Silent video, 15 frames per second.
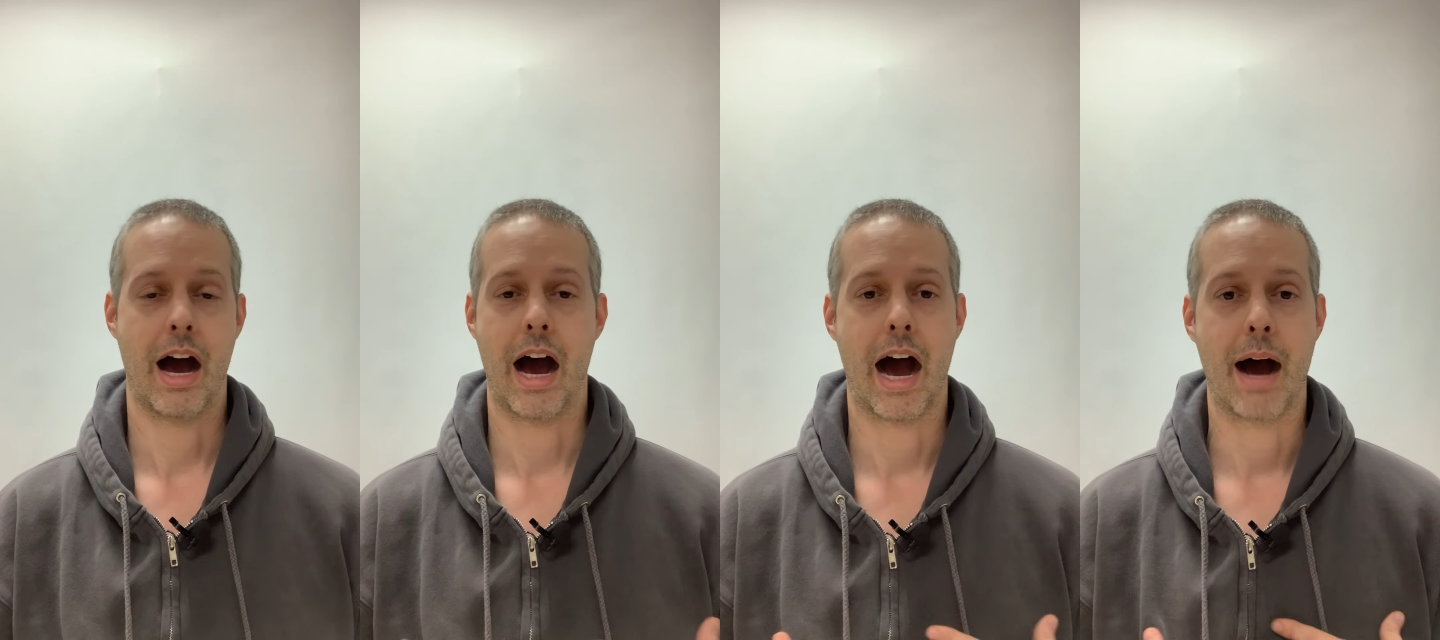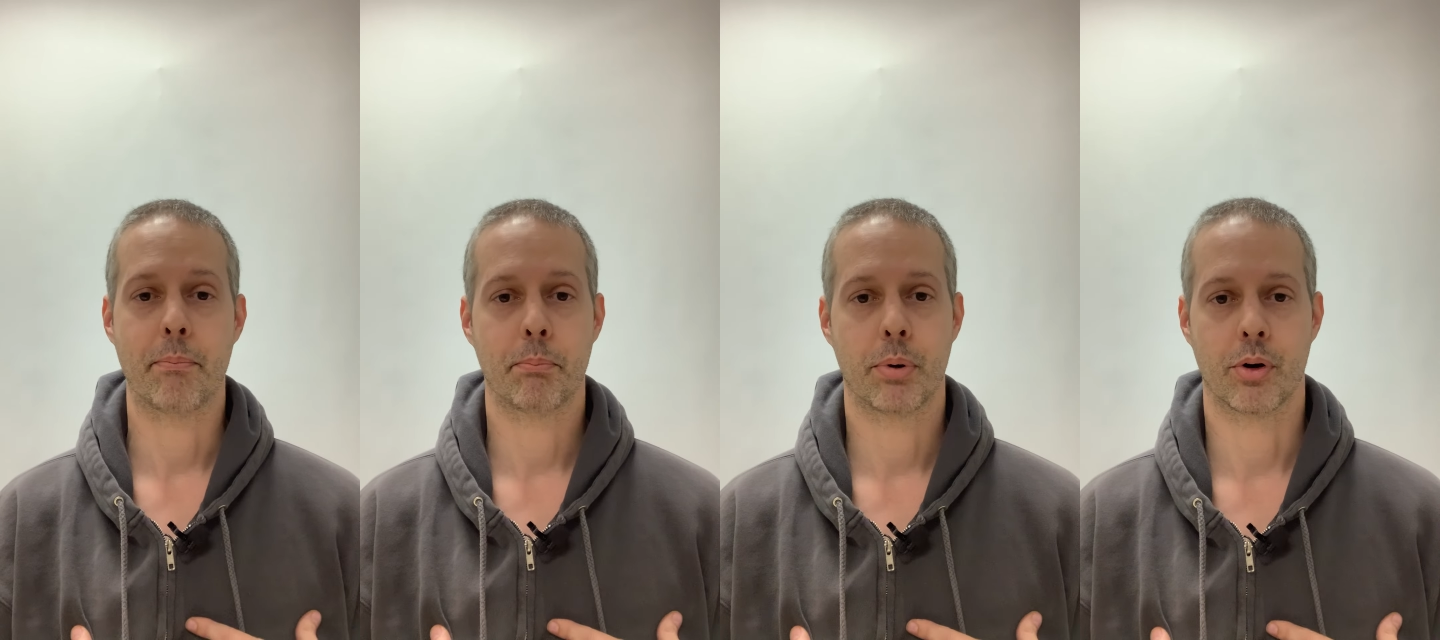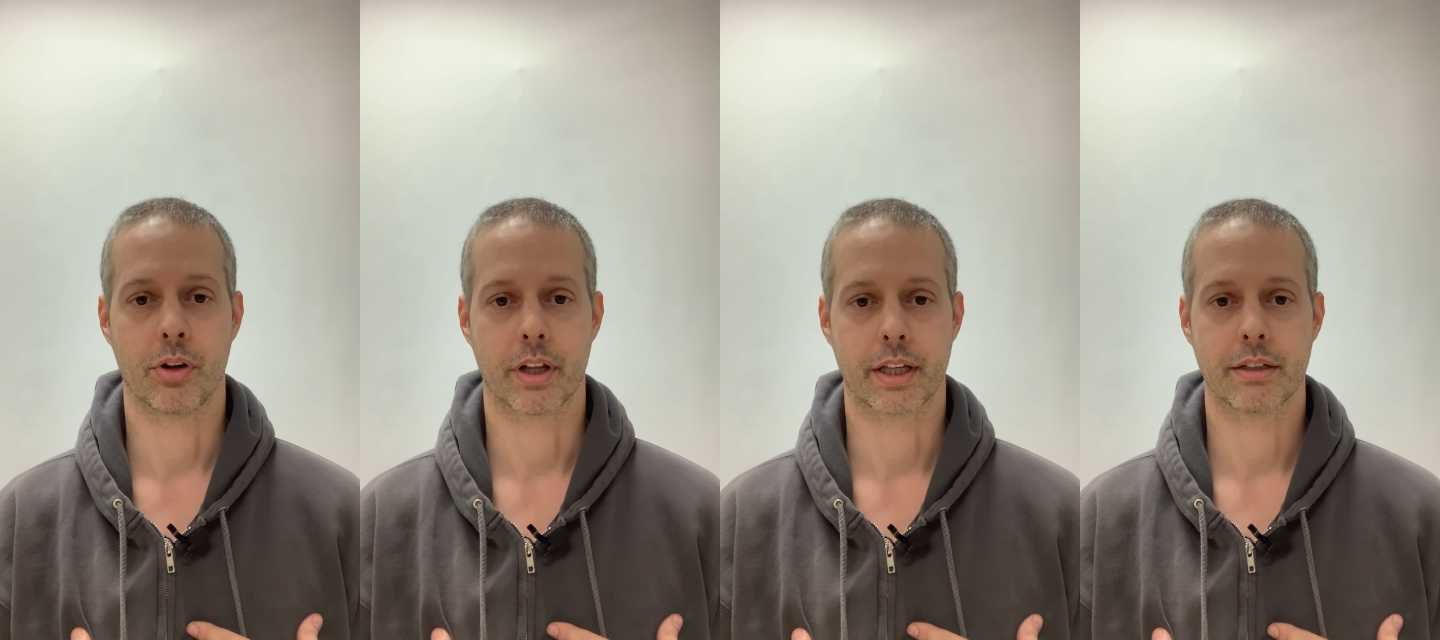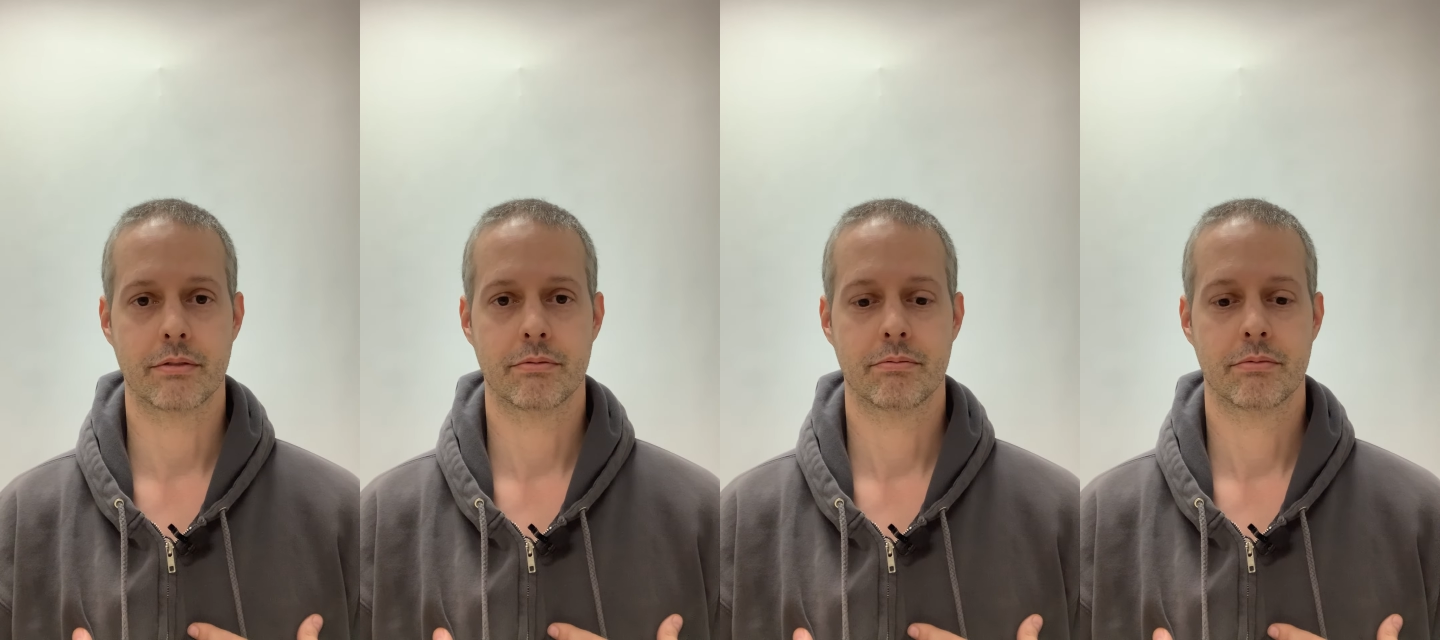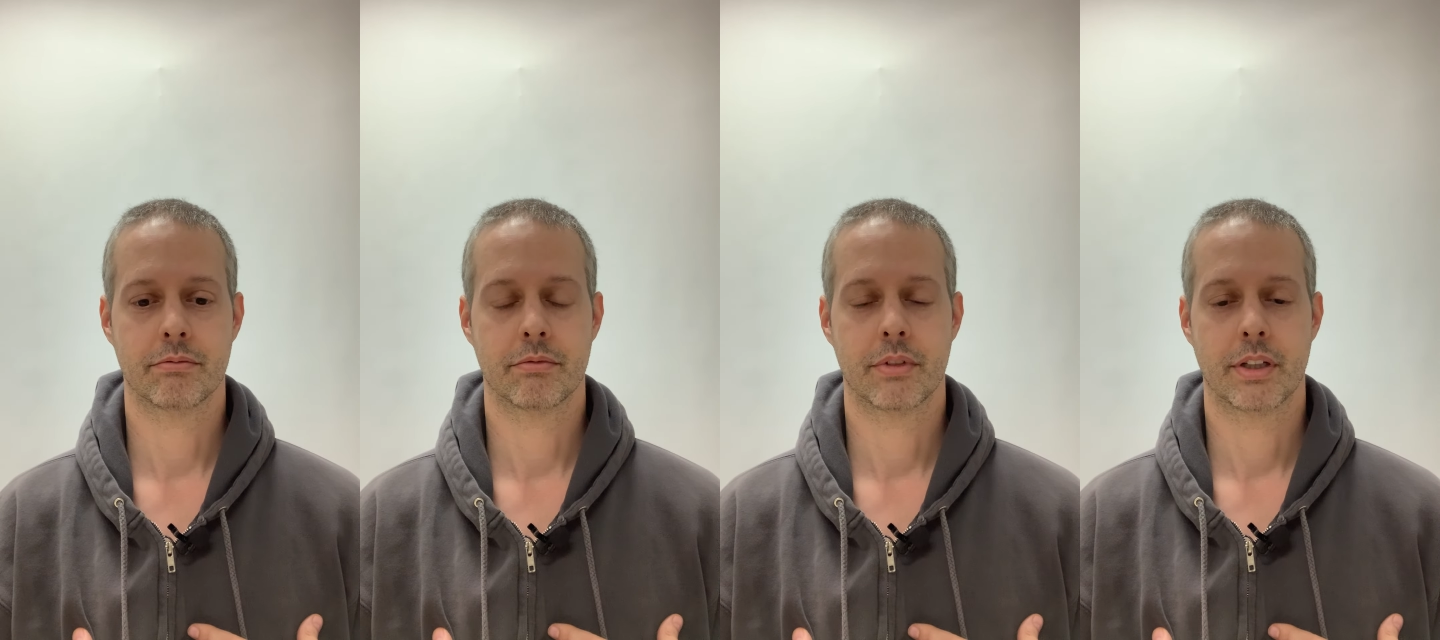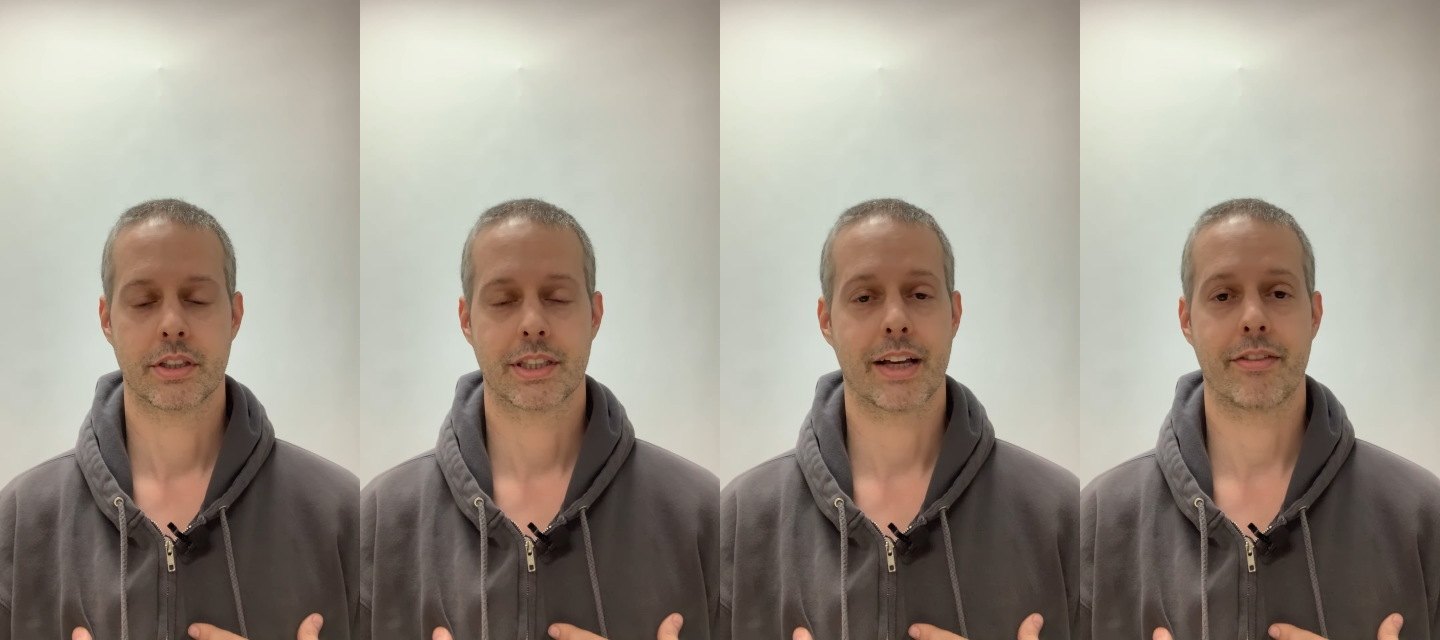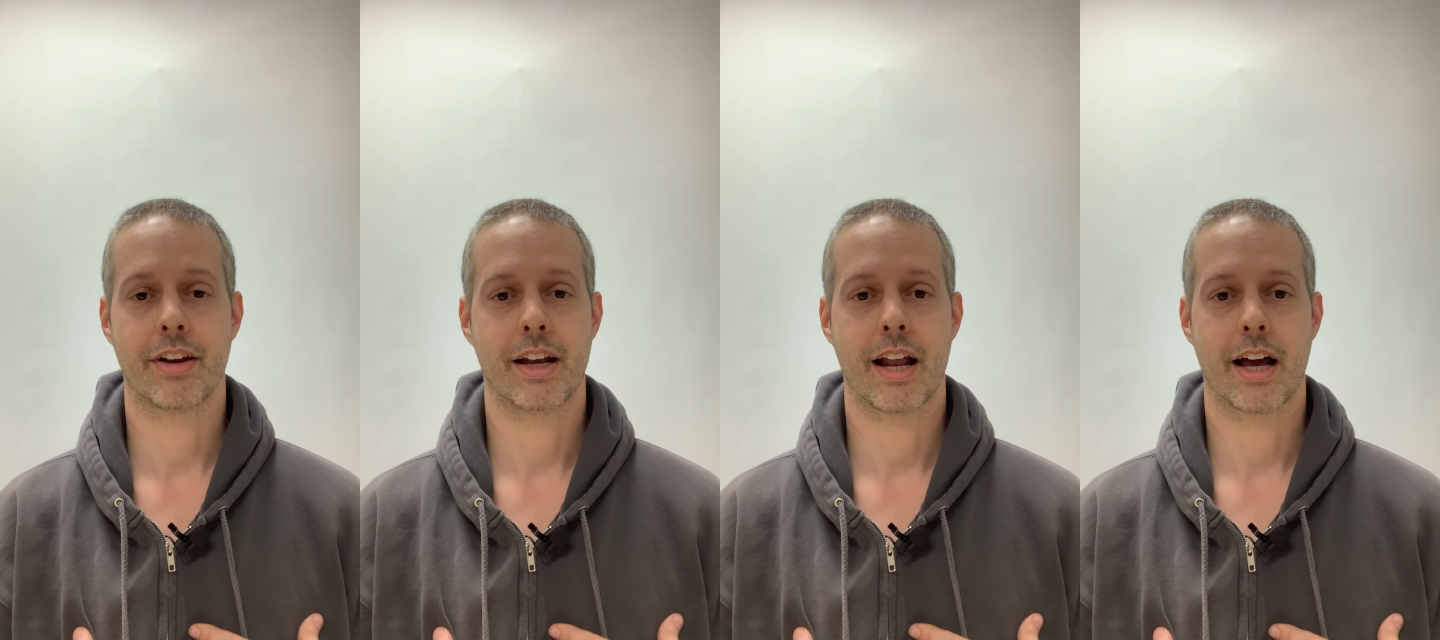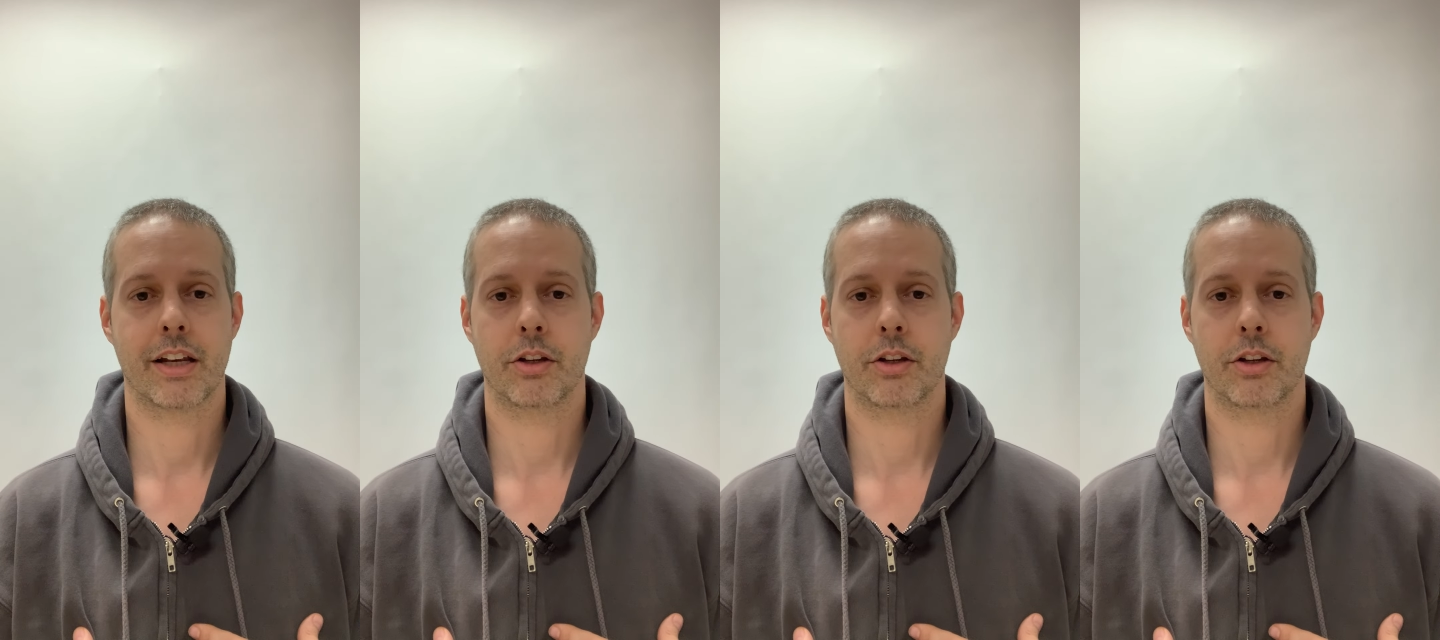I'm pulling 79